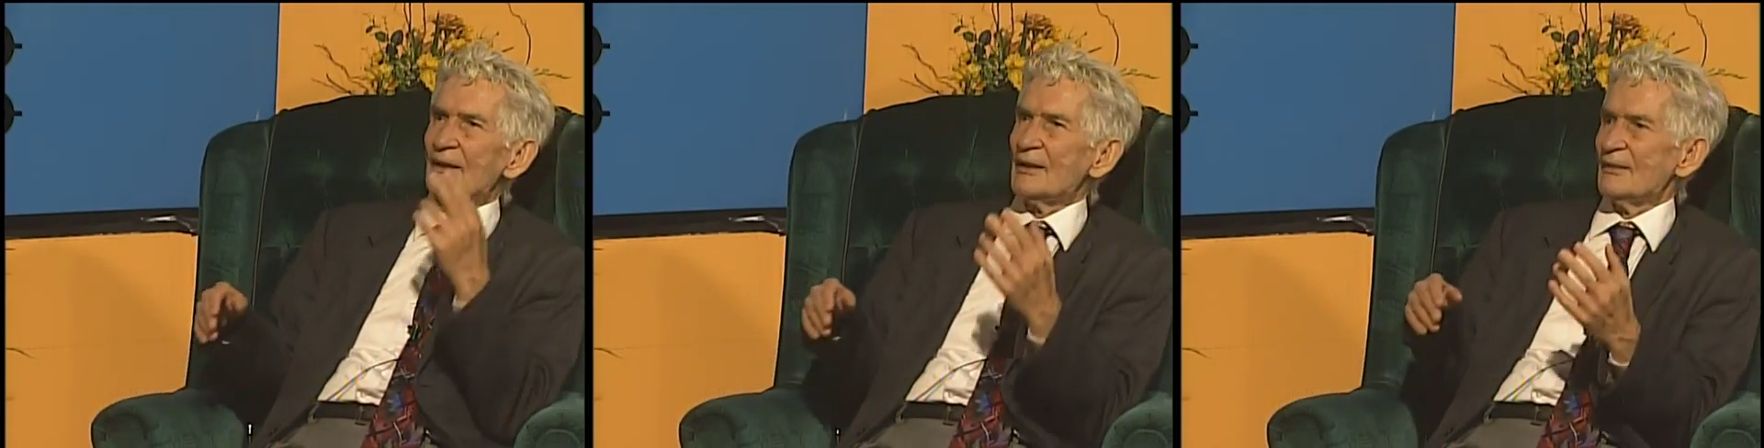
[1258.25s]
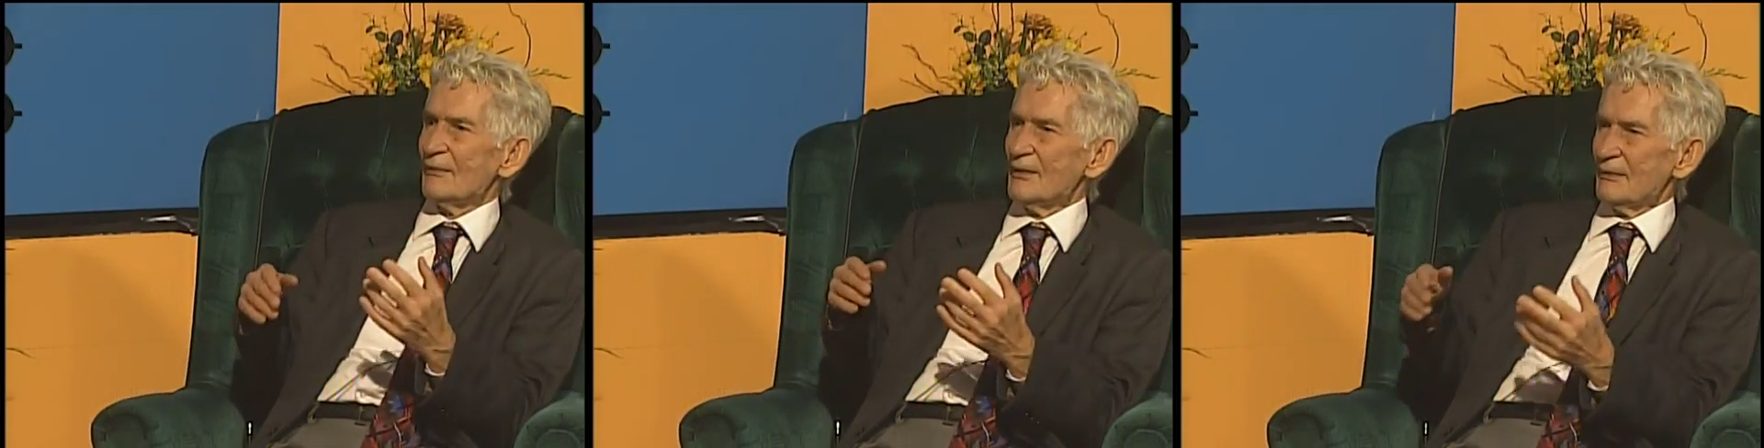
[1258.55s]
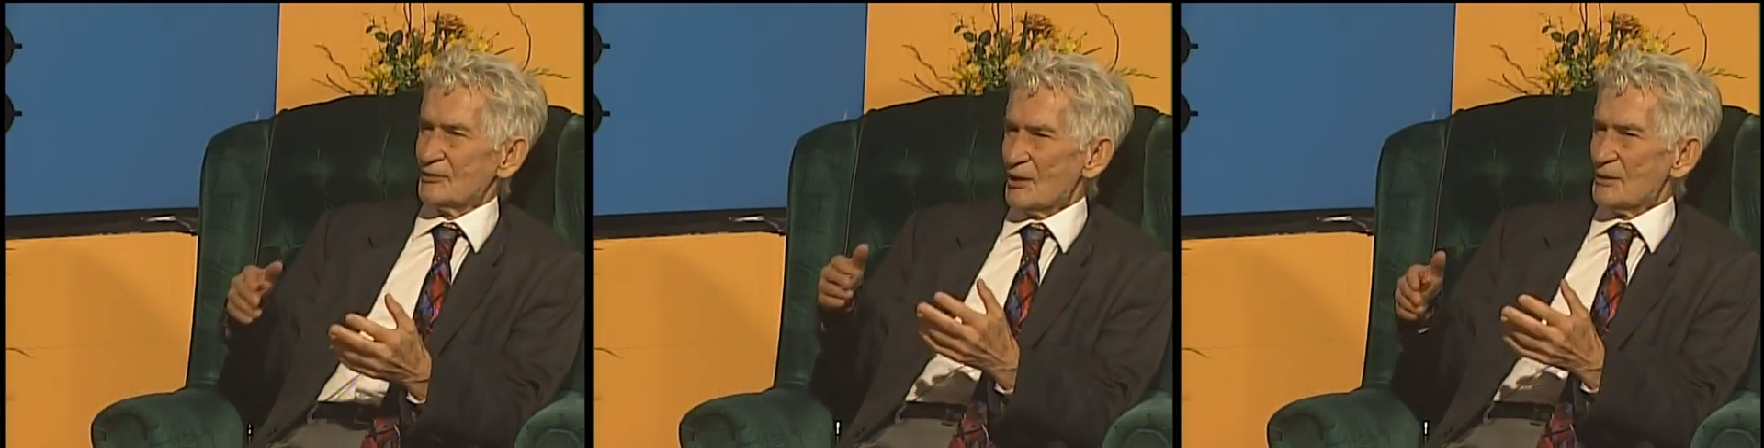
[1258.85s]

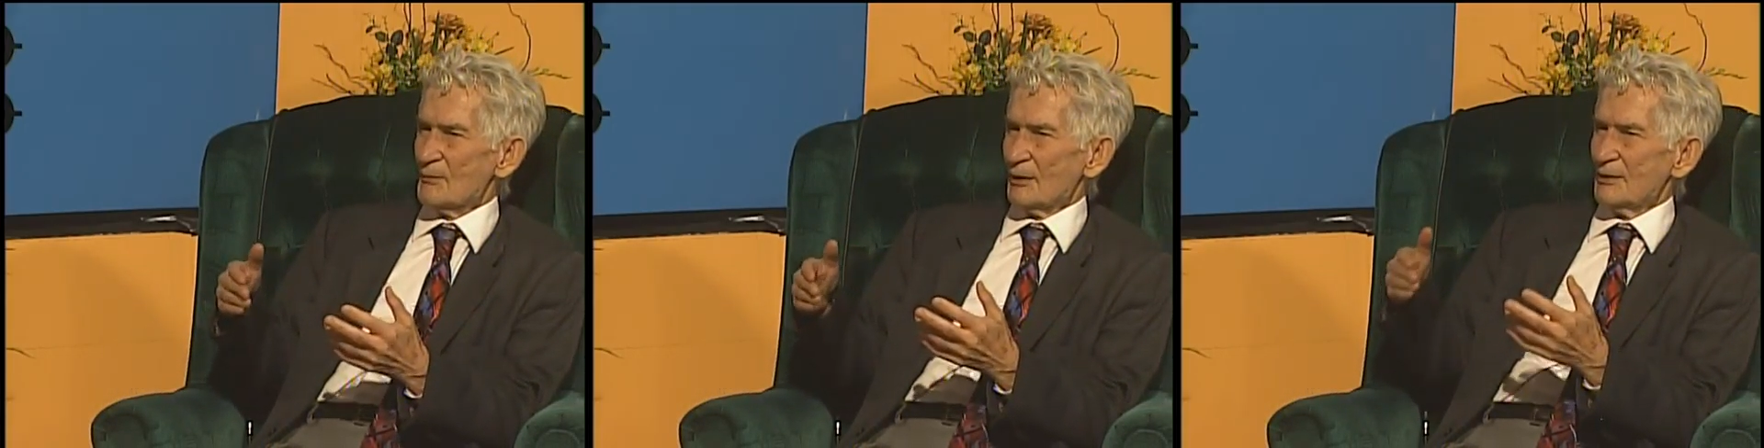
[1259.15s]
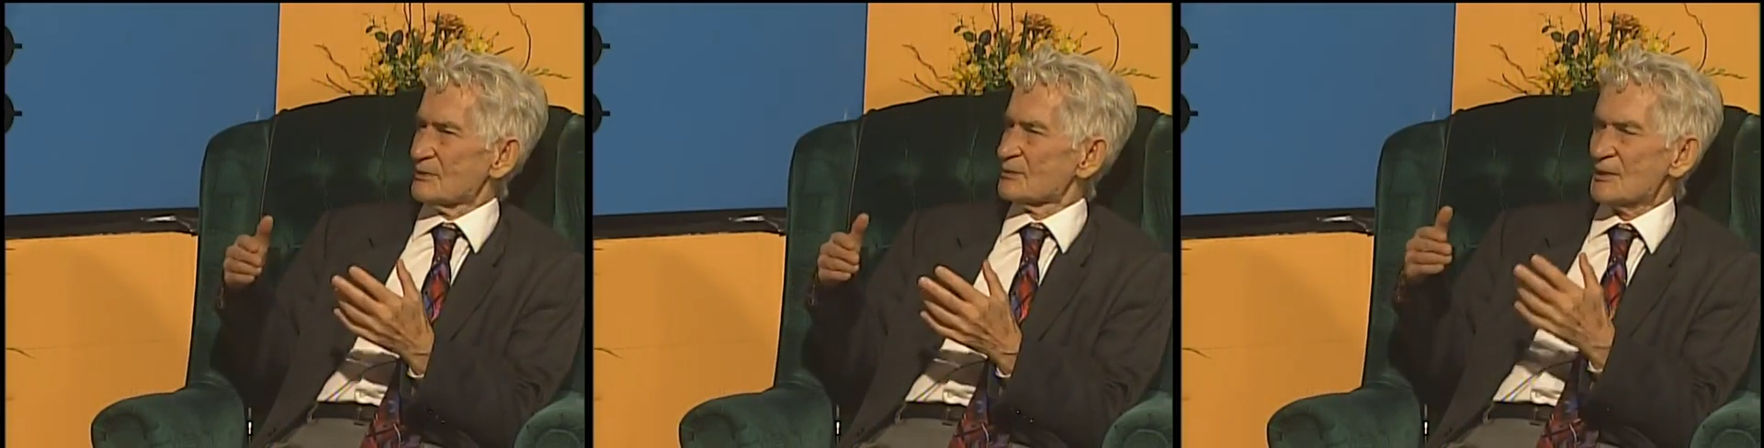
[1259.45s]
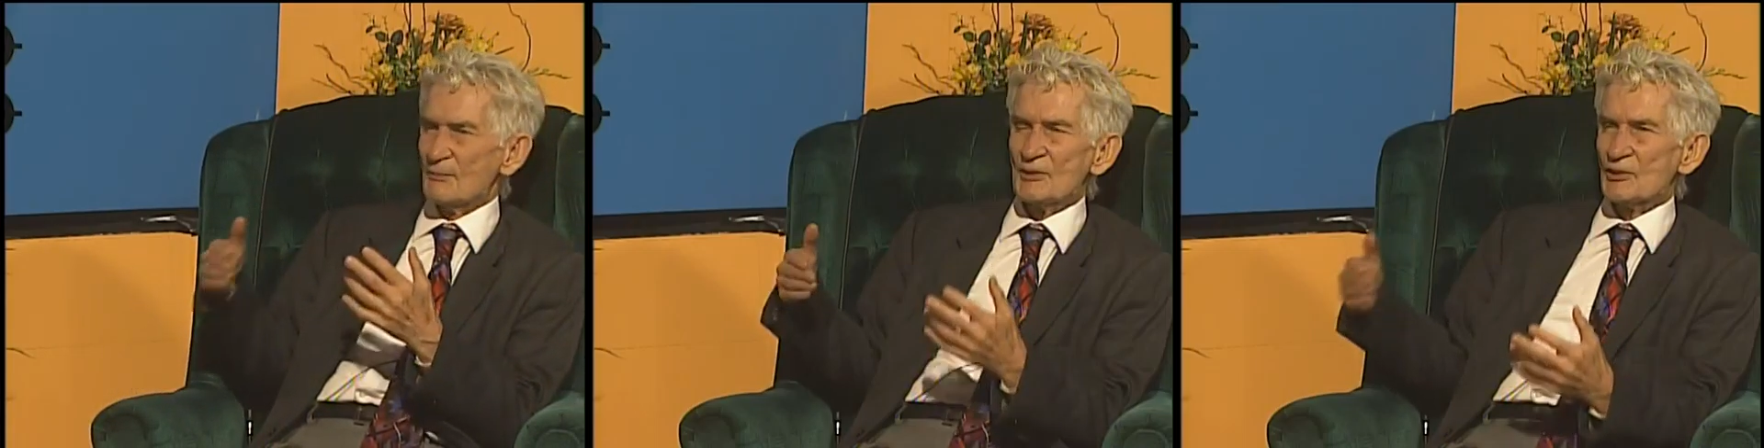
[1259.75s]
he said to
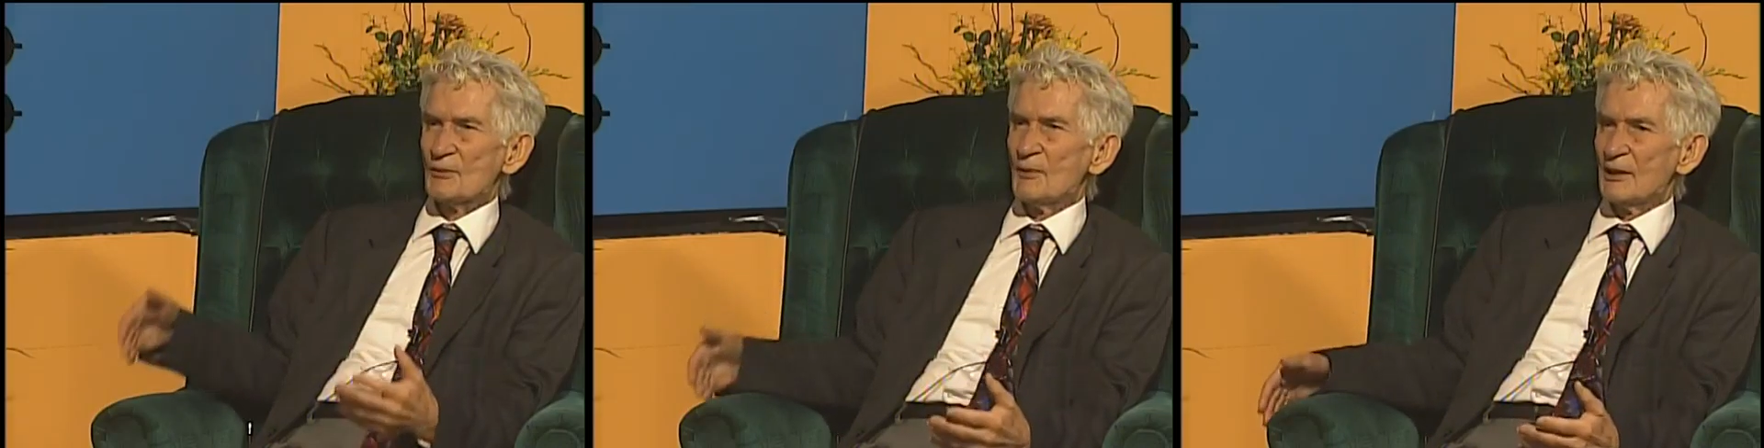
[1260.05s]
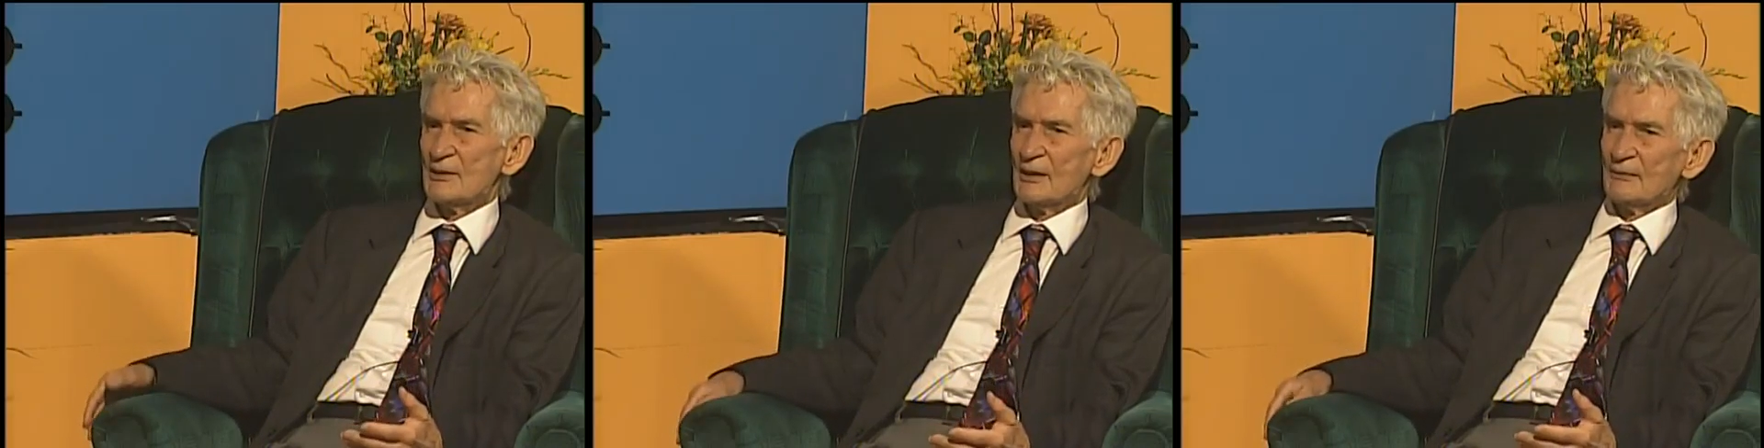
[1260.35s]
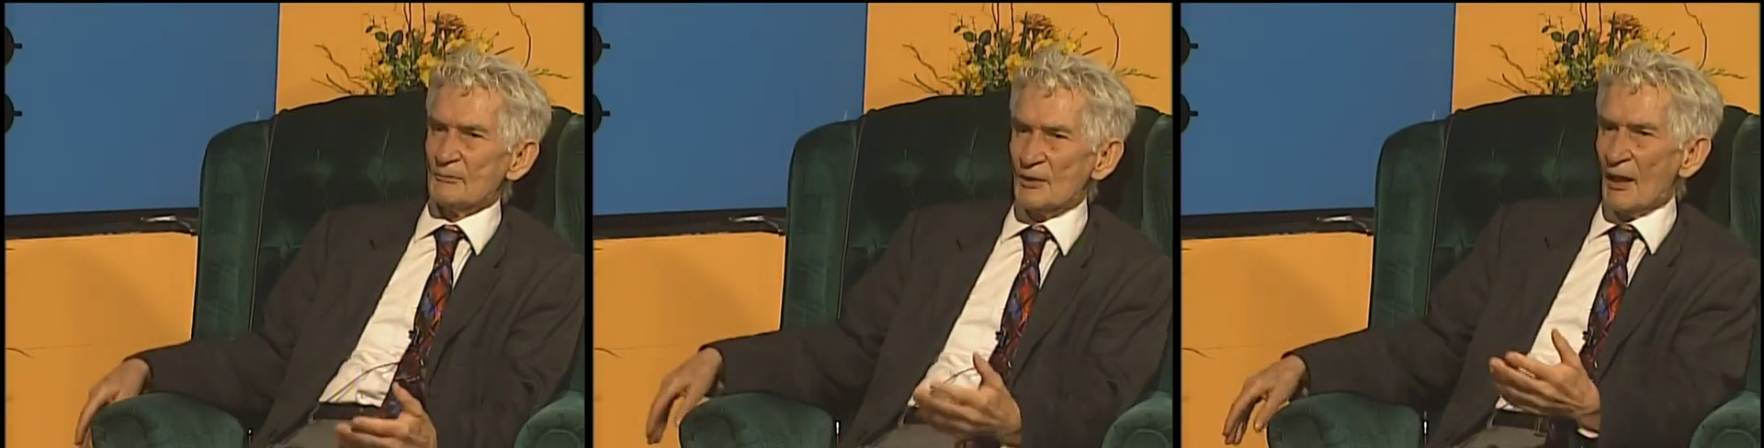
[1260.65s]
me so many
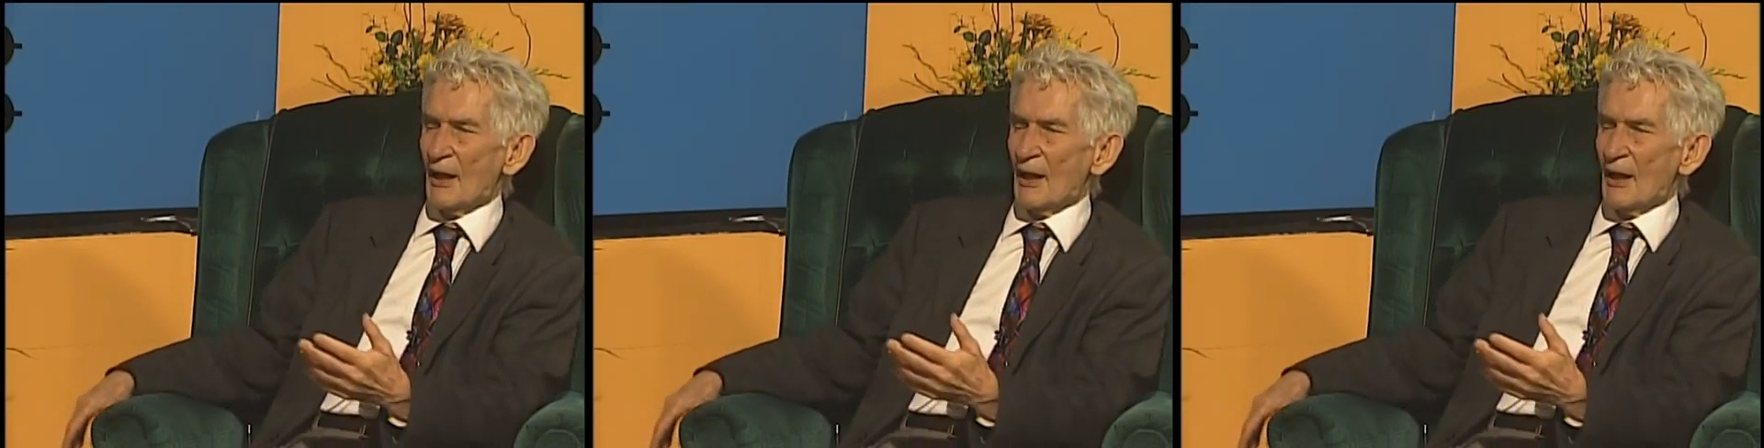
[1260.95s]
times,